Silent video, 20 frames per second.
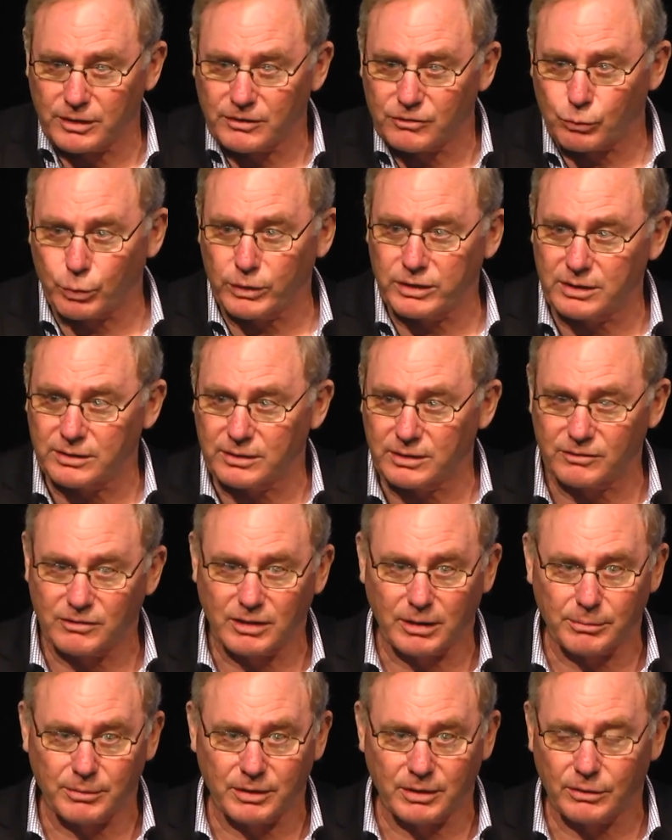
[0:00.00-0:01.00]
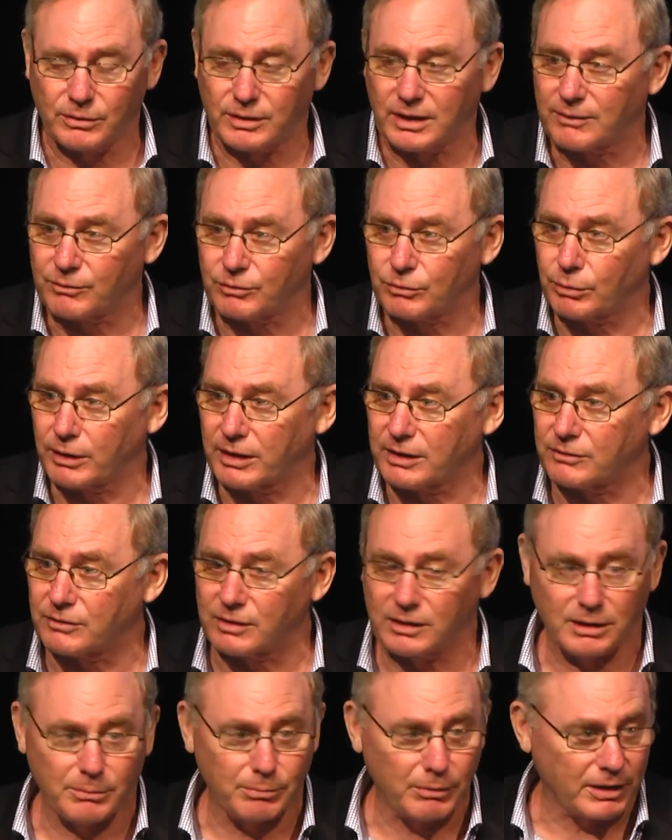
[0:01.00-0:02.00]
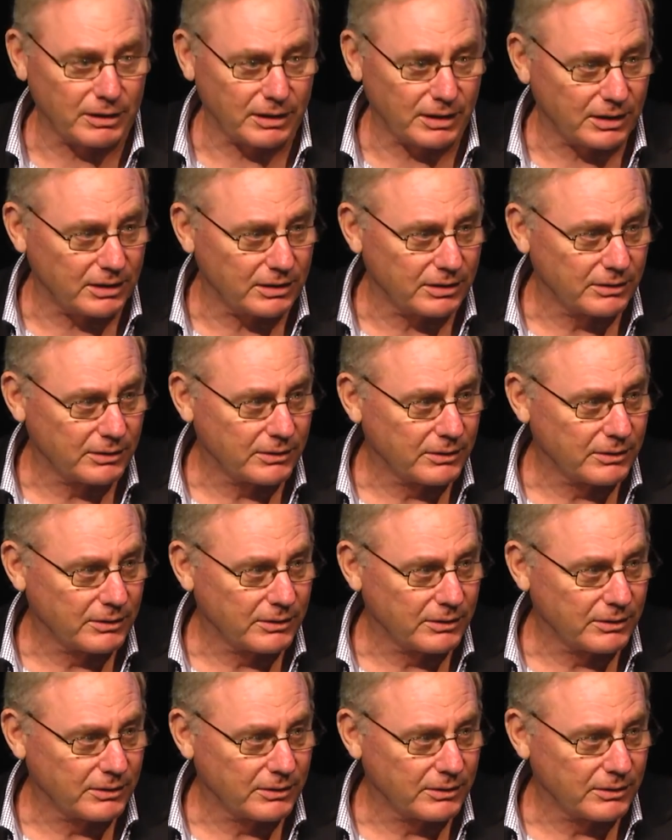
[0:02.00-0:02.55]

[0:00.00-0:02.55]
there's 20 things up there and they haven't raised any money,